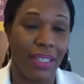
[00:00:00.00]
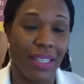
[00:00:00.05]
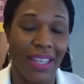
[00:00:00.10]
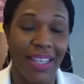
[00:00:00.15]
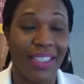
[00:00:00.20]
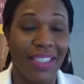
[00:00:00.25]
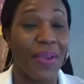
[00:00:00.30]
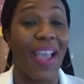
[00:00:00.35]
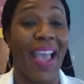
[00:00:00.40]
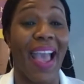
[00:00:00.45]

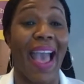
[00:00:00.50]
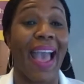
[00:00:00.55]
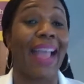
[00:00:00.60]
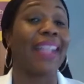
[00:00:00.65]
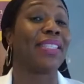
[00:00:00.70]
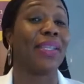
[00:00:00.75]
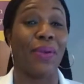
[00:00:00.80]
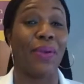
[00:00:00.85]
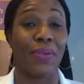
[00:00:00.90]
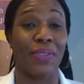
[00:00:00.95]
so I had
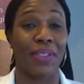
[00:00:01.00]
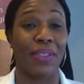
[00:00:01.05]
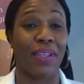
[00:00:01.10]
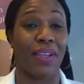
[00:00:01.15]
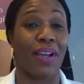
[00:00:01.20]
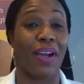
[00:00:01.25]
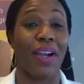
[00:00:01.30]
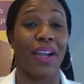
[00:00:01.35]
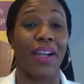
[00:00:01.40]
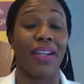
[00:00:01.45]
to go to the
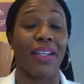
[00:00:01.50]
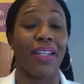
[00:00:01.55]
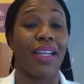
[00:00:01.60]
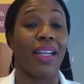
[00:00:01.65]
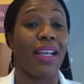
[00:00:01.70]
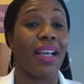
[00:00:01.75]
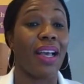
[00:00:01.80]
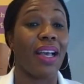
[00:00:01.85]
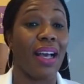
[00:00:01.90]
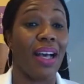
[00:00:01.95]
car
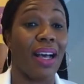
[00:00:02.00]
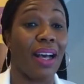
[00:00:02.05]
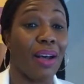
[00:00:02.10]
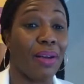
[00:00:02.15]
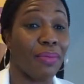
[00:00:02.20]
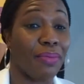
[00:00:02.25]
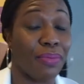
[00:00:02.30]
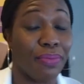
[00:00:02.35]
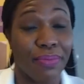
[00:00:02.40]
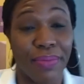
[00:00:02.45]

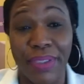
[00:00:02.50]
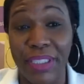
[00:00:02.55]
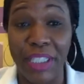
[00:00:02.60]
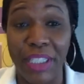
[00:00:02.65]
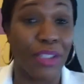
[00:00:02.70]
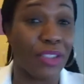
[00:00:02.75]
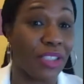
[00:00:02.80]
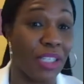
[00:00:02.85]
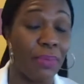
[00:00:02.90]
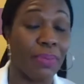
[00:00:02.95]

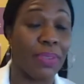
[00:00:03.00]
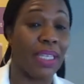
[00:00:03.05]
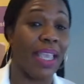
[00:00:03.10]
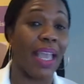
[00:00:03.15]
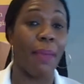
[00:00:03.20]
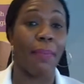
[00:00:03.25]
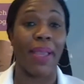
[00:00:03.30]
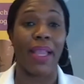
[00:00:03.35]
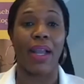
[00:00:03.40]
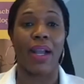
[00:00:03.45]
dealership to
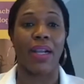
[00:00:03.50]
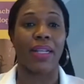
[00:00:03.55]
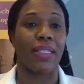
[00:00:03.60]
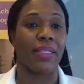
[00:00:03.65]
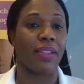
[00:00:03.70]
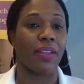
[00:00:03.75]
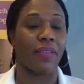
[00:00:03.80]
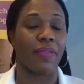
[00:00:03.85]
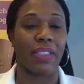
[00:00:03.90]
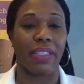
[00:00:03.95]
get my car
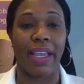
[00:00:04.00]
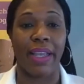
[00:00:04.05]
serviced.